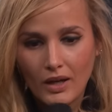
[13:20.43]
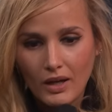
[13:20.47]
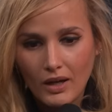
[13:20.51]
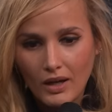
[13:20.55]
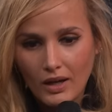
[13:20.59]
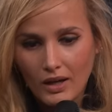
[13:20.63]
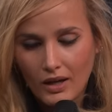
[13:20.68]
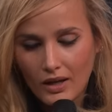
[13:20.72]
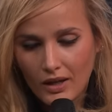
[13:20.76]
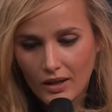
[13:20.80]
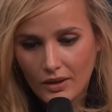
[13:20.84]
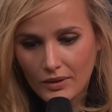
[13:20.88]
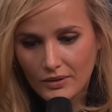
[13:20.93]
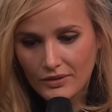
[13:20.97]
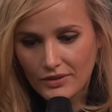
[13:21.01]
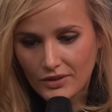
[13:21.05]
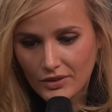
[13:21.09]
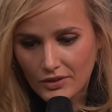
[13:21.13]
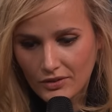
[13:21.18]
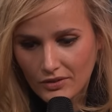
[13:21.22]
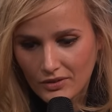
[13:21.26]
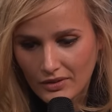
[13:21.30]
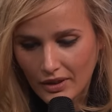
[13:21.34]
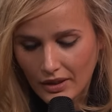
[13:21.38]
Uh,
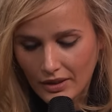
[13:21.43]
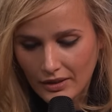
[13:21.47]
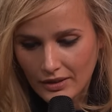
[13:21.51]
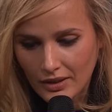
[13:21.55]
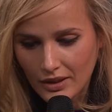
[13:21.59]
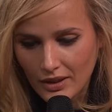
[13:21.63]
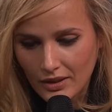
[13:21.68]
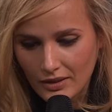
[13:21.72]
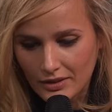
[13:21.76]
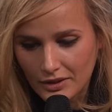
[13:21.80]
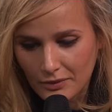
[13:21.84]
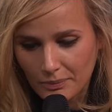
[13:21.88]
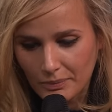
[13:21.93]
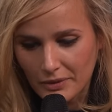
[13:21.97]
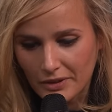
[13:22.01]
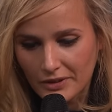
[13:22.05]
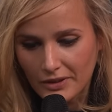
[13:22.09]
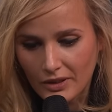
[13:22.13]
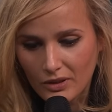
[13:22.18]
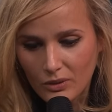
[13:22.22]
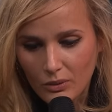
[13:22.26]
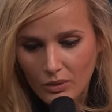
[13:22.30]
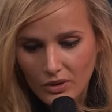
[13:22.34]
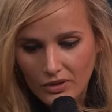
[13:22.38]
this, technically
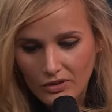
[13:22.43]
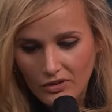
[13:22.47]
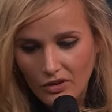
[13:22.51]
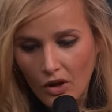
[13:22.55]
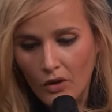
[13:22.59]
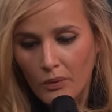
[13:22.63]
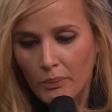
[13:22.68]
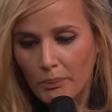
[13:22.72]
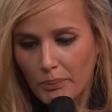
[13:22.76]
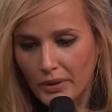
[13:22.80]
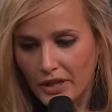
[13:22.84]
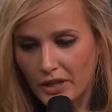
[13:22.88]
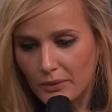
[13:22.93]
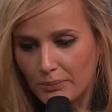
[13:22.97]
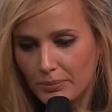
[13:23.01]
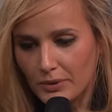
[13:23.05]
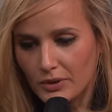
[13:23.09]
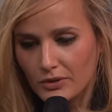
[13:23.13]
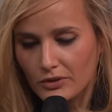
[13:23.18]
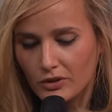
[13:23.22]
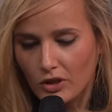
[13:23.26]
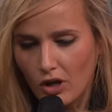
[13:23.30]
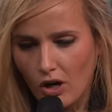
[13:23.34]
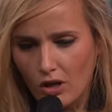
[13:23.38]
speaking, was on
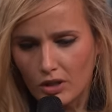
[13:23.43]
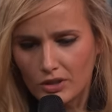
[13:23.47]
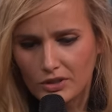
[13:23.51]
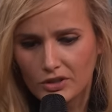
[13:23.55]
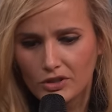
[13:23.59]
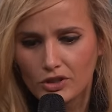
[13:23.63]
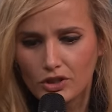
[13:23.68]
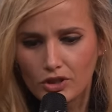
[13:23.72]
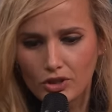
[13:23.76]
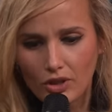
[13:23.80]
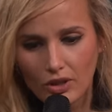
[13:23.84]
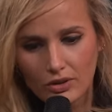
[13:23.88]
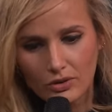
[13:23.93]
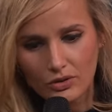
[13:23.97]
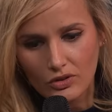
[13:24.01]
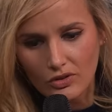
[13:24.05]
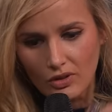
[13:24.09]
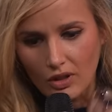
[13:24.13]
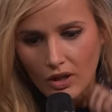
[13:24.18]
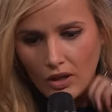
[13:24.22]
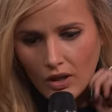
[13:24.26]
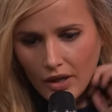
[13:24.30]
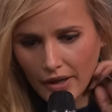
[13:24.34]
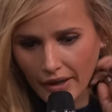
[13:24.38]
paper the hardest shot
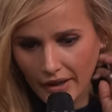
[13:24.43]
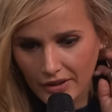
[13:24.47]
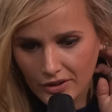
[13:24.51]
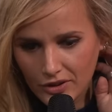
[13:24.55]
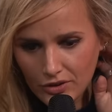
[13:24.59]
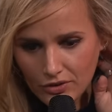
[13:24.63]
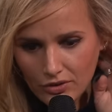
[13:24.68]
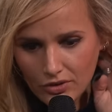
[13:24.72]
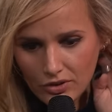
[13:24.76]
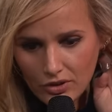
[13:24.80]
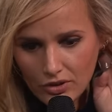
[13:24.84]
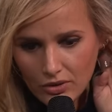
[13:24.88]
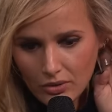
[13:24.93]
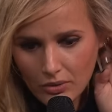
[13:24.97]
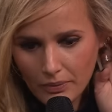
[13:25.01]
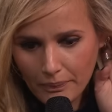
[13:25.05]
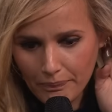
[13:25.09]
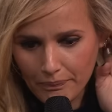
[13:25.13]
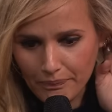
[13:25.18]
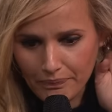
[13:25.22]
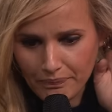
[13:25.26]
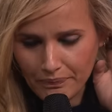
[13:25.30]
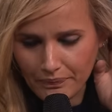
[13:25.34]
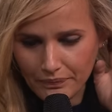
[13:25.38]
I had to do.
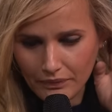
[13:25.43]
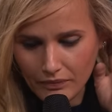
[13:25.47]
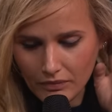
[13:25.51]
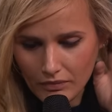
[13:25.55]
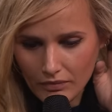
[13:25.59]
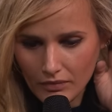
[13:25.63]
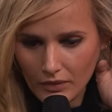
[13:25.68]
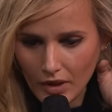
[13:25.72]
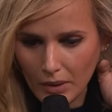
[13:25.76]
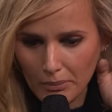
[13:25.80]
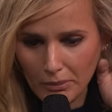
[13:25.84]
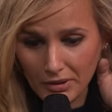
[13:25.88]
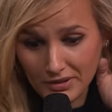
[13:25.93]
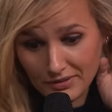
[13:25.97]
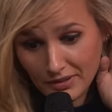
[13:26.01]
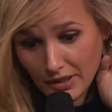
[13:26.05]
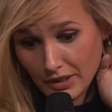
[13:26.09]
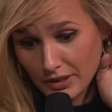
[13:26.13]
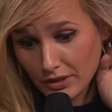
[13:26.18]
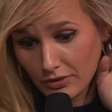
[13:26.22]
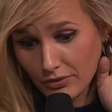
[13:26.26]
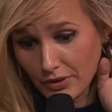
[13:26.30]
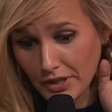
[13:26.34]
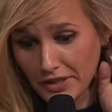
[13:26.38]
But
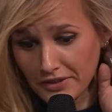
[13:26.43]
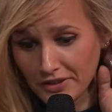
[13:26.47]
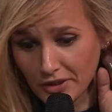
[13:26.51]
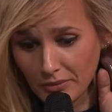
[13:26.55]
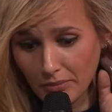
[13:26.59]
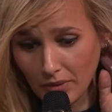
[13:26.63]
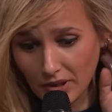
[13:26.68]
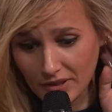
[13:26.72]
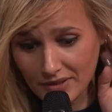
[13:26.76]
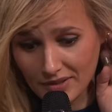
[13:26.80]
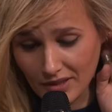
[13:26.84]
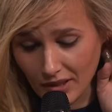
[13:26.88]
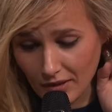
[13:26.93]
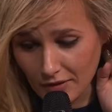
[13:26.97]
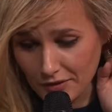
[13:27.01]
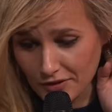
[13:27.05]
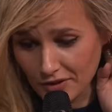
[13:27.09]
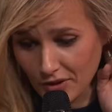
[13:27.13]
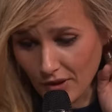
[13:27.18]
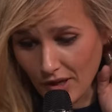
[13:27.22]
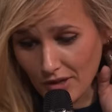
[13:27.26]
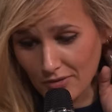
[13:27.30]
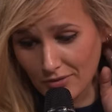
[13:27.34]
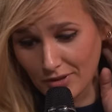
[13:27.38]
I created myself,
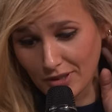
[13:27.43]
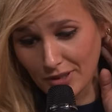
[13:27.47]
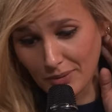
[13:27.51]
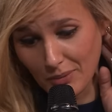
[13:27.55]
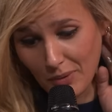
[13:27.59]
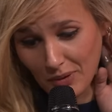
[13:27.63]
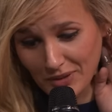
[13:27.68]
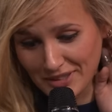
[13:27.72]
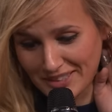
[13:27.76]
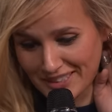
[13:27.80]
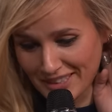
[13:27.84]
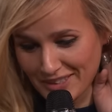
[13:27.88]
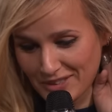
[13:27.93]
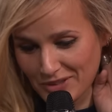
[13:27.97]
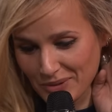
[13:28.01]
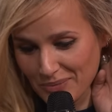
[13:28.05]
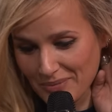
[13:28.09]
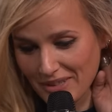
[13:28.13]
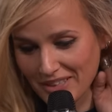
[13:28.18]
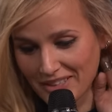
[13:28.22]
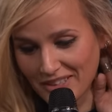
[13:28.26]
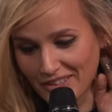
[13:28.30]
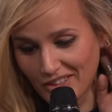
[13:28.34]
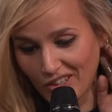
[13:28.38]
so I really wanted to
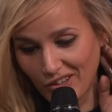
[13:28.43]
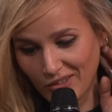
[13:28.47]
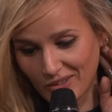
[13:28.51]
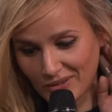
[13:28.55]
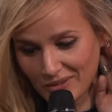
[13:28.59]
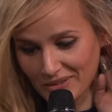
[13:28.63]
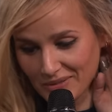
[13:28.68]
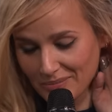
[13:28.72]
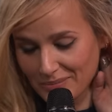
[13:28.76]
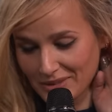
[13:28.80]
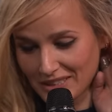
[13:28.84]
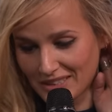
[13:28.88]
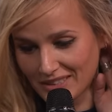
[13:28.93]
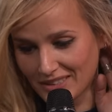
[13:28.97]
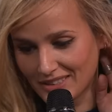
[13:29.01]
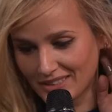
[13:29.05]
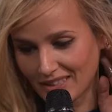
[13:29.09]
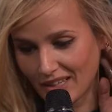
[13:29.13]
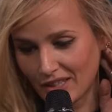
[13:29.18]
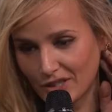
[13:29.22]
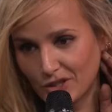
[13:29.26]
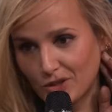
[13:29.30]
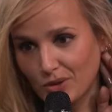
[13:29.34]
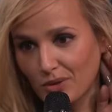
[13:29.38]
make it hard because
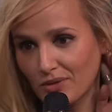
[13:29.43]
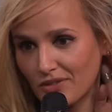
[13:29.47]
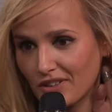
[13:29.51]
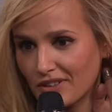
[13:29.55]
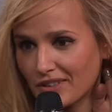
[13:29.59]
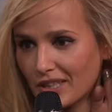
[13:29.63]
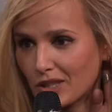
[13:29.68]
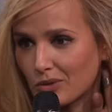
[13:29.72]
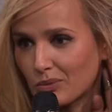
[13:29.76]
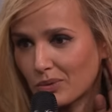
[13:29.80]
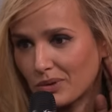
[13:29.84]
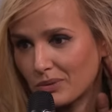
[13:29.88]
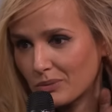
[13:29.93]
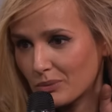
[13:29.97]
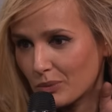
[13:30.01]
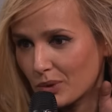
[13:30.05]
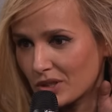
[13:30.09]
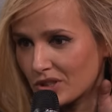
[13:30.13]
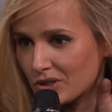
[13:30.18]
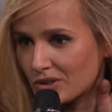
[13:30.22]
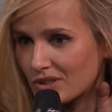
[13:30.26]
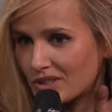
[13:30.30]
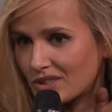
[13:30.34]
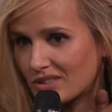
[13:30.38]
I do think that when,
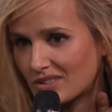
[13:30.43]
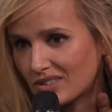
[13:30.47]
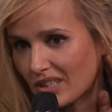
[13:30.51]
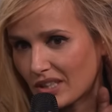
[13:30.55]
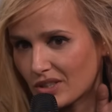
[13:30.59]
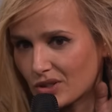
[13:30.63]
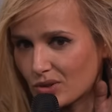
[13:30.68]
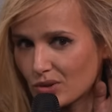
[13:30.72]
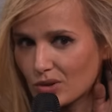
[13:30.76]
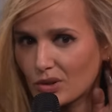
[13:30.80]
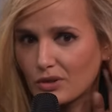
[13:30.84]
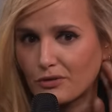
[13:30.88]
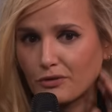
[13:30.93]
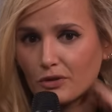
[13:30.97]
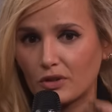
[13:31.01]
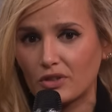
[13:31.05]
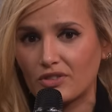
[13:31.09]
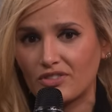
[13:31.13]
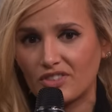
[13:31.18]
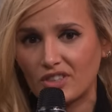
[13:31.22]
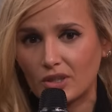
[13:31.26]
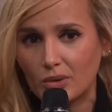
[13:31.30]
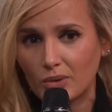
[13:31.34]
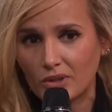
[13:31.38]
when you decide to go for a
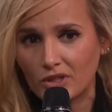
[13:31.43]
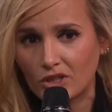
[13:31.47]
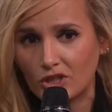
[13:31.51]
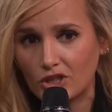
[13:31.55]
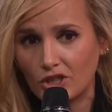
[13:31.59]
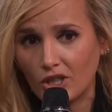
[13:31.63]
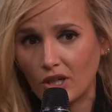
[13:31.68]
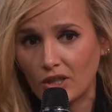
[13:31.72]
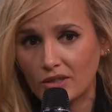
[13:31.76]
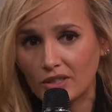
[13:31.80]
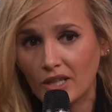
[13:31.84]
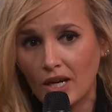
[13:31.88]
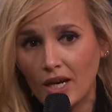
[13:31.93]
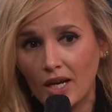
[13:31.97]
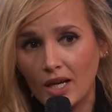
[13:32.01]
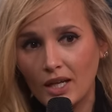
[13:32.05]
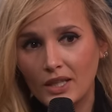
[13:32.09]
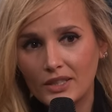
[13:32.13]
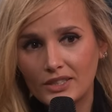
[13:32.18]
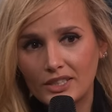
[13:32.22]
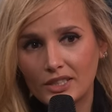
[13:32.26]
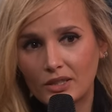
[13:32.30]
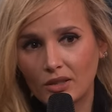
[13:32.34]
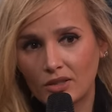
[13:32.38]
sequence shot,
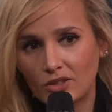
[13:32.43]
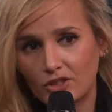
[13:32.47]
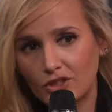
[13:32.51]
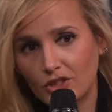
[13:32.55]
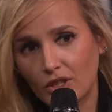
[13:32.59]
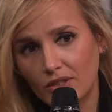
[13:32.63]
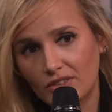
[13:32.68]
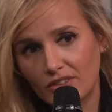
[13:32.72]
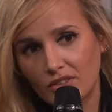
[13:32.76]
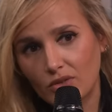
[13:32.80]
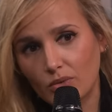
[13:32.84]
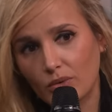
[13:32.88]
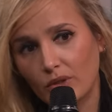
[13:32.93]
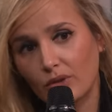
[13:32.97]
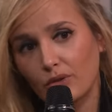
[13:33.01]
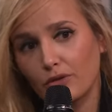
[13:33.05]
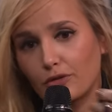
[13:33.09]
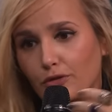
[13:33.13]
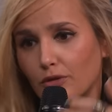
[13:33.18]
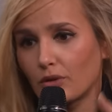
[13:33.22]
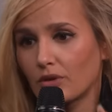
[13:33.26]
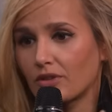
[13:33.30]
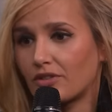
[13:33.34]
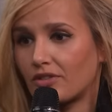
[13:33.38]
sequence shot is when a
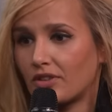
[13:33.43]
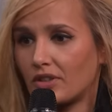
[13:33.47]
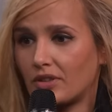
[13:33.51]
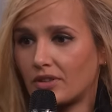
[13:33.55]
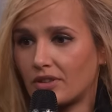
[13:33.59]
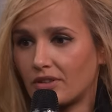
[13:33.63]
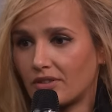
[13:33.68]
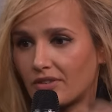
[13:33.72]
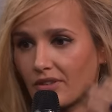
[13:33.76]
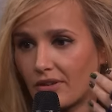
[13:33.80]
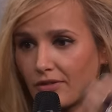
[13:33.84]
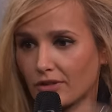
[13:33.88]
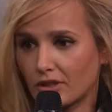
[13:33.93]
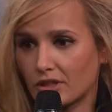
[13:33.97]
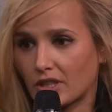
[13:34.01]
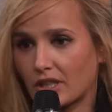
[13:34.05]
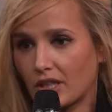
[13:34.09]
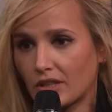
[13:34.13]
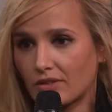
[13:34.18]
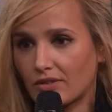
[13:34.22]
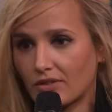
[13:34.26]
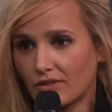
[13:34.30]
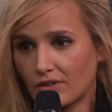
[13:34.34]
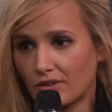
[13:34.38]
full scene is never
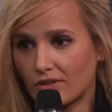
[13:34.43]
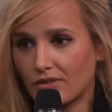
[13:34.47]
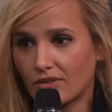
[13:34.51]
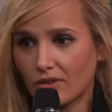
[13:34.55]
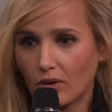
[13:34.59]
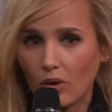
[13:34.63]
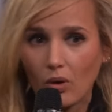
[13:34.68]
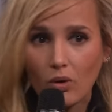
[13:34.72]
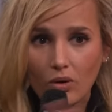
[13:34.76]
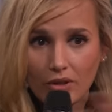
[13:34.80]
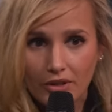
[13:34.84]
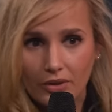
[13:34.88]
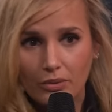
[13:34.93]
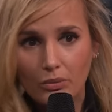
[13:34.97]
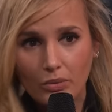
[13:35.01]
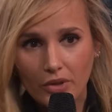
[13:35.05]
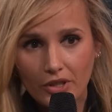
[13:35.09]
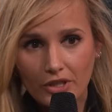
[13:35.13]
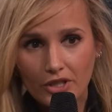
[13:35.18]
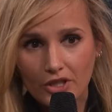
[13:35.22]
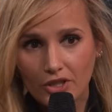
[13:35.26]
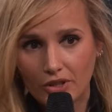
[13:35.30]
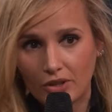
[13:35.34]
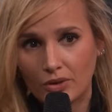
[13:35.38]
cut; it's all in
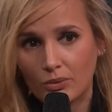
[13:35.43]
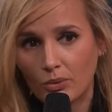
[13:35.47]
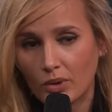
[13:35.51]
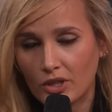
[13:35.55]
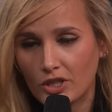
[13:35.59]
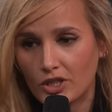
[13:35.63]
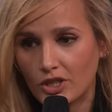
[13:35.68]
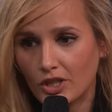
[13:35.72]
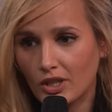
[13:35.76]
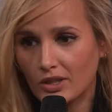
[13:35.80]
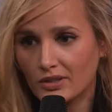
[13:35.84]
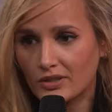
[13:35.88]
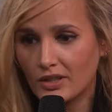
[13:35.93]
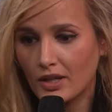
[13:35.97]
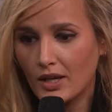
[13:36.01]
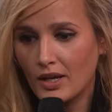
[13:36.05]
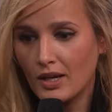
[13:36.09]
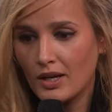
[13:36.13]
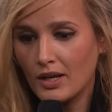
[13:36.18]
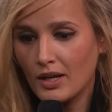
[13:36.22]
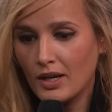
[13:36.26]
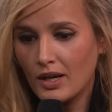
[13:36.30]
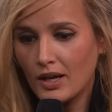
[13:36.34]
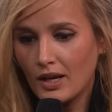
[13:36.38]
one in one shot.
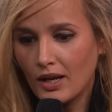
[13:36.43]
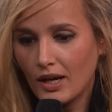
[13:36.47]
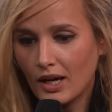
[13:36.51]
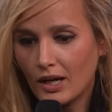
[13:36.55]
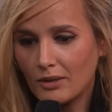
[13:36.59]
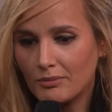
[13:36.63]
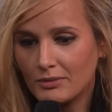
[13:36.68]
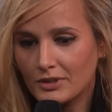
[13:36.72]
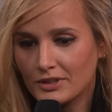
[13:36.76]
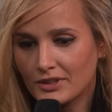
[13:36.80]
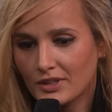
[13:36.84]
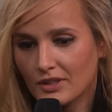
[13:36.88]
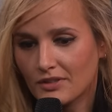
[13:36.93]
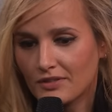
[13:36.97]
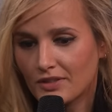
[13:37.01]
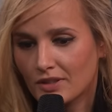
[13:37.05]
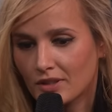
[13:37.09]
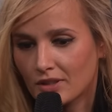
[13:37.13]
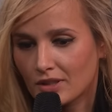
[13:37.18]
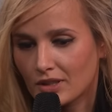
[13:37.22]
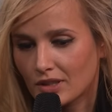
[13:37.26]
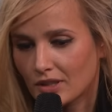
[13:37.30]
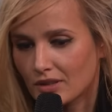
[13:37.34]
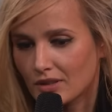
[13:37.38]
I mean, I
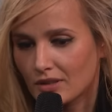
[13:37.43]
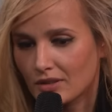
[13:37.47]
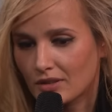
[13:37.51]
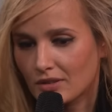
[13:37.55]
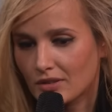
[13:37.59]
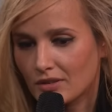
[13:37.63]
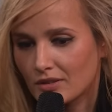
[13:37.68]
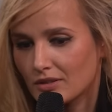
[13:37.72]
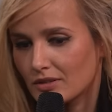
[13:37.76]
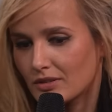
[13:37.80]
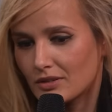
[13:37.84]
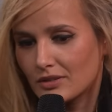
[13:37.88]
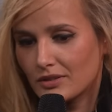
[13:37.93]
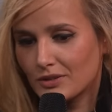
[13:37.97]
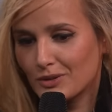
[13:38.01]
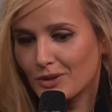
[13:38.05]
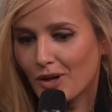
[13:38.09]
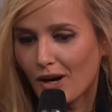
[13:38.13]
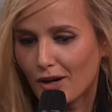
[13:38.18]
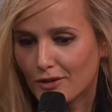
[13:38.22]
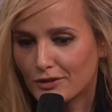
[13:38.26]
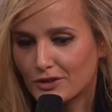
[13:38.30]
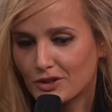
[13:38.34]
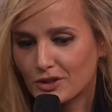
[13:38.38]
think uh,
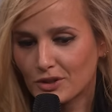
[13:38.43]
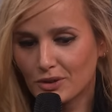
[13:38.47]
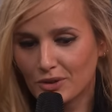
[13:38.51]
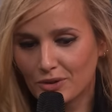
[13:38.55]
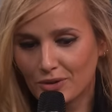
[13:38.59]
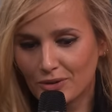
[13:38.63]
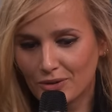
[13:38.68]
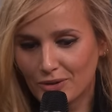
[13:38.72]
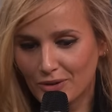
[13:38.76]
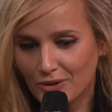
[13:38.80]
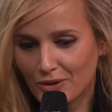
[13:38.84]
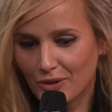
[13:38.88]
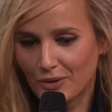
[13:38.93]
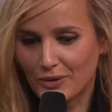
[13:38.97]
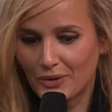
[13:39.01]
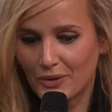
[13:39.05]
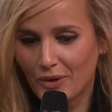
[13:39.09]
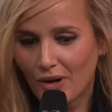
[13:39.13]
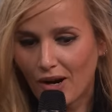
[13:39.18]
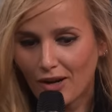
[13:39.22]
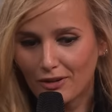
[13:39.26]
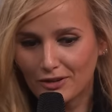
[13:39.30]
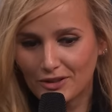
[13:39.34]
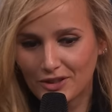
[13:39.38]
you have to, you know,
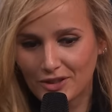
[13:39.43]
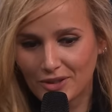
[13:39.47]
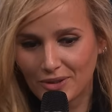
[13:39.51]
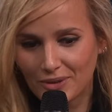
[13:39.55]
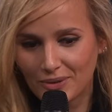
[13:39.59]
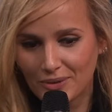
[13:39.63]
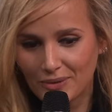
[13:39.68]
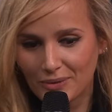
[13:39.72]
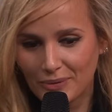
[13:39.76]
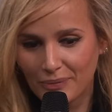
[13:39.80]
you have to.